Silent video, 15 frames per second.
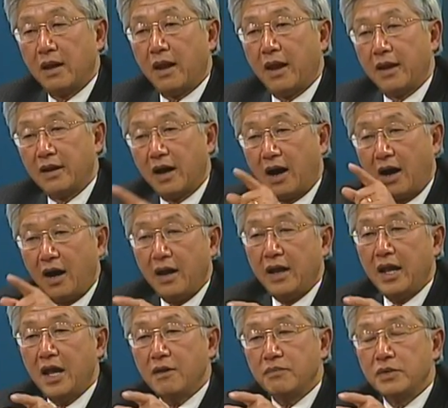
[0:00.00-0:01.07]
and I
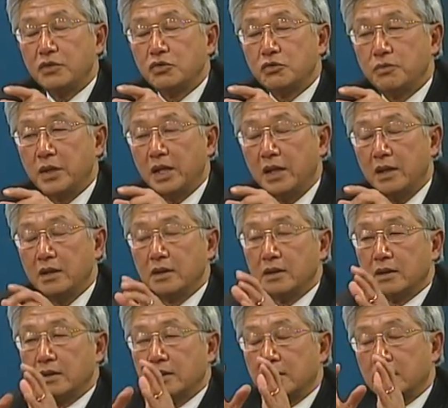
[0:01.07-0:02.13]
happen to be,
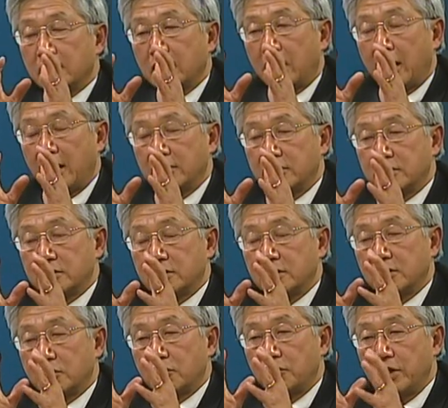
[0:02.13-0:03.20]
has
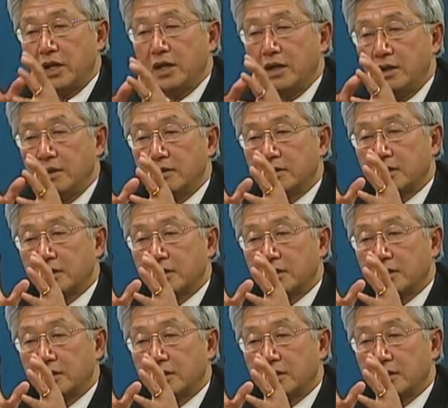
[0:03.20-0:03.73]
the 3